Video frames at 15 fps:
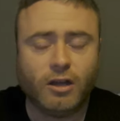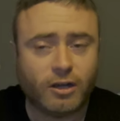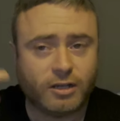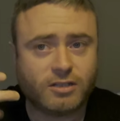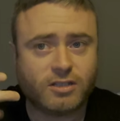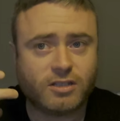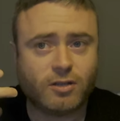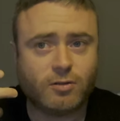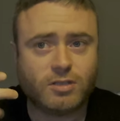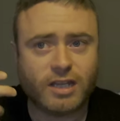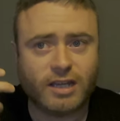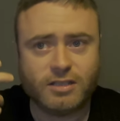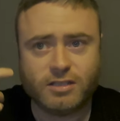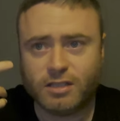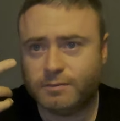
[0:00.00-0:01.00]
can still
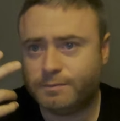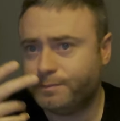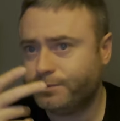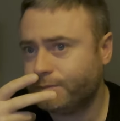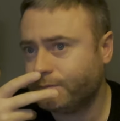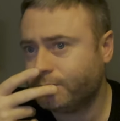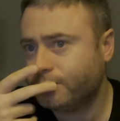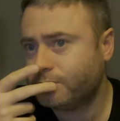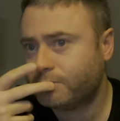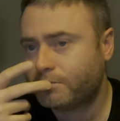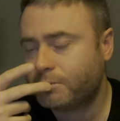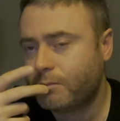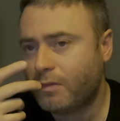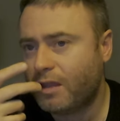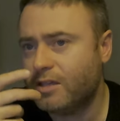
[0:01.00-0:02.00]
taste it.
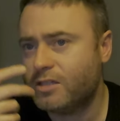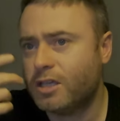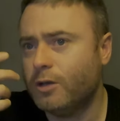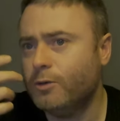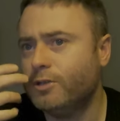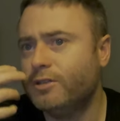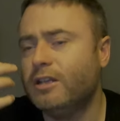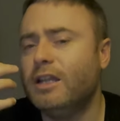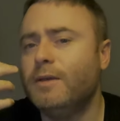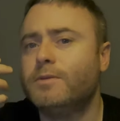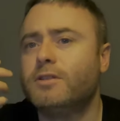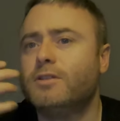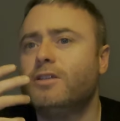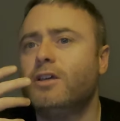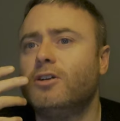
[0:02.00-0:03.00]
It's coated the lips, the
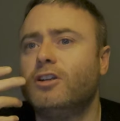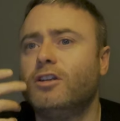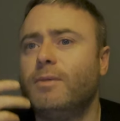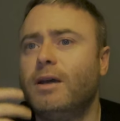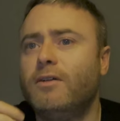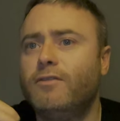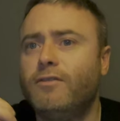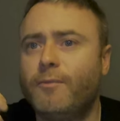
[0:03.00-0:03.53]
tongue and the mouth.